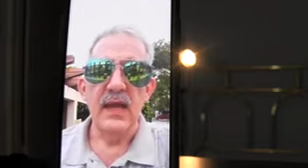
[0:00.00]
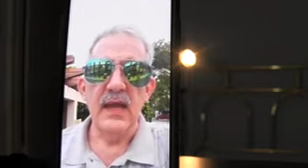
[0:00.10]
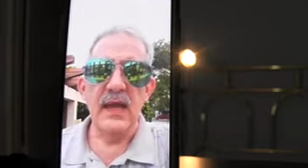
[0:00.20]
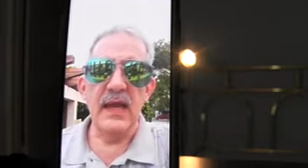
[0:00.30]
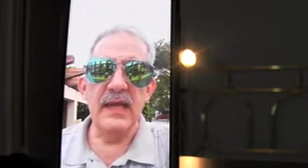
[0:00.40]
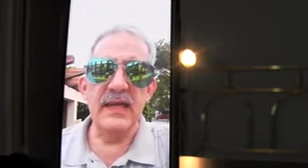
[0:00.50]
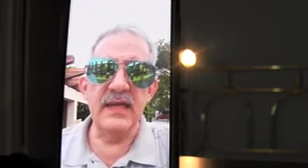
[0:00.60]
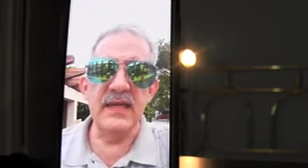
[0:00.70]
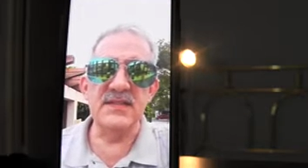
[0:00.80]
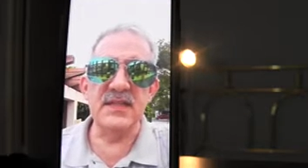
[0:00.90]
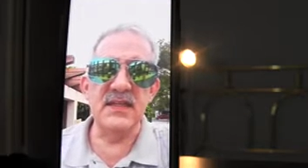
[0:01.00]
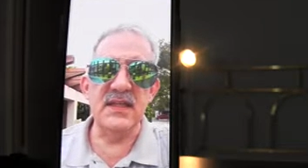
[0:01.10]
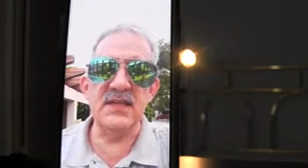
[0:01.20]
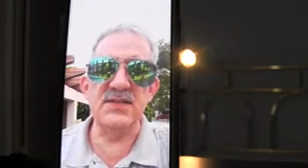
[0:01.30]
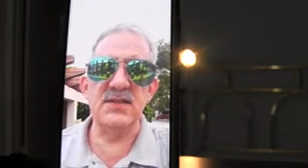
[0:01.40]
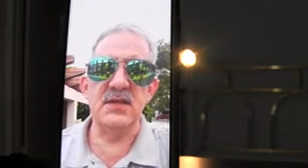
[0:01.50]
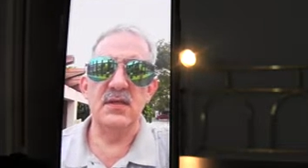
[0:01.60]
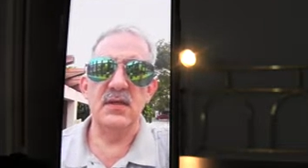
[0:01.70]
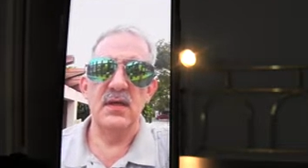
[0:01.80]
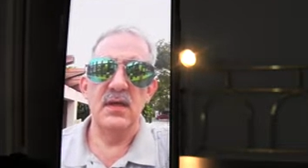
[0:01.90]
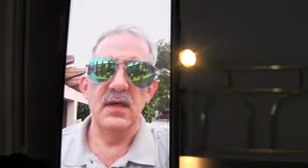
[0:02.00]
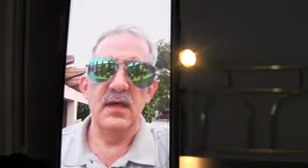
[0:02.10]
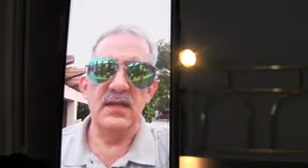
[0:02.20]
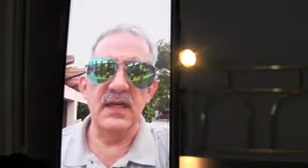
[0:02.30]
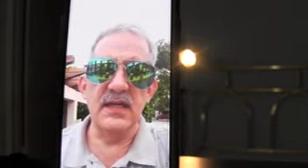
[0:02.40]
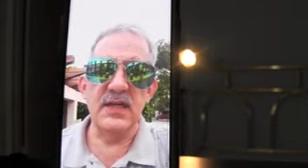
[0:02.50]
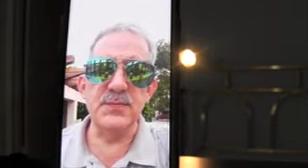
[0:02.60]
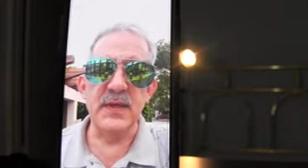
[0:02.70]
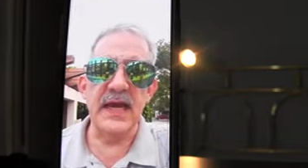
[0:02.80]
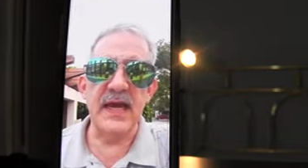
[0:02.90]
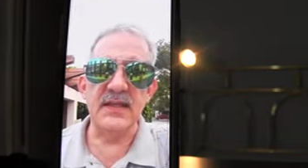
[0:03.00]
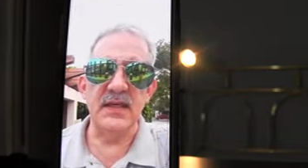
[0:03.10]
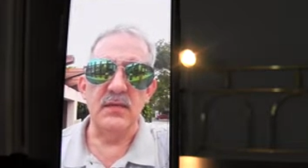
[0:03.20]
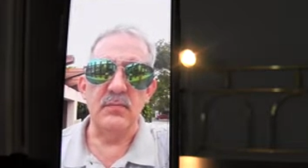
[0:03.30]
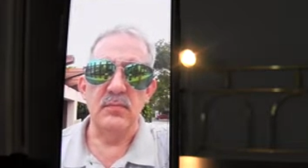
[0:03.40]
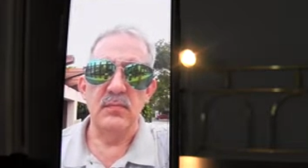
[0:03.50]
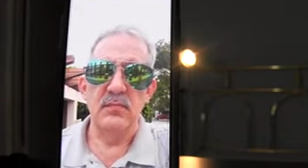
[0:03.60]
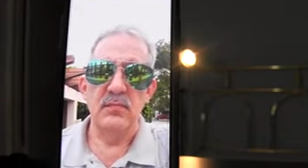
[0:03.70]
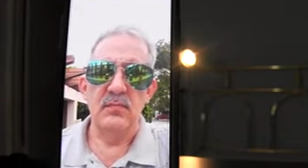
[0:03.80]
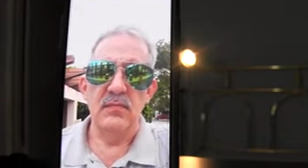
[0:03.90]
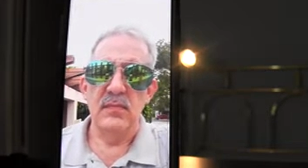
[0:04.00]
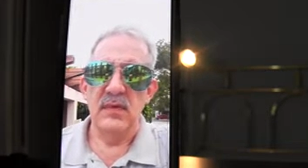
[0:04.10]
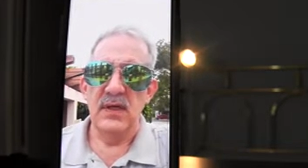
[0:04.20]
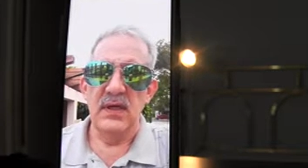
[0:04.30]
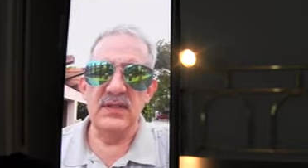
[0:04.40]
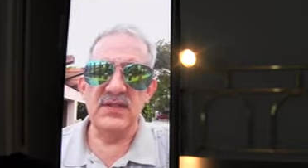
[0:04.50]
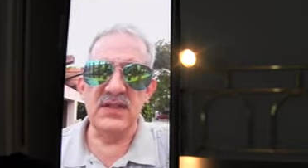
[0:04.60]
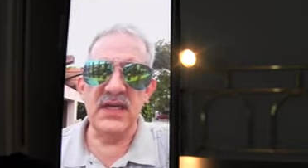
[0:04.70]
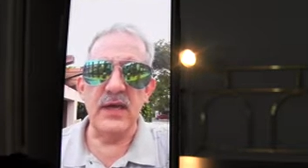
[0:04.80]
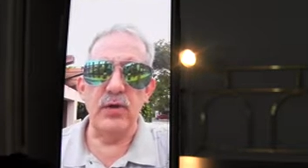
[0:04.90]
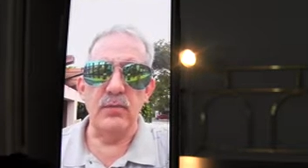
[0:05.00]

And it is in this that he has been acting in Seattle,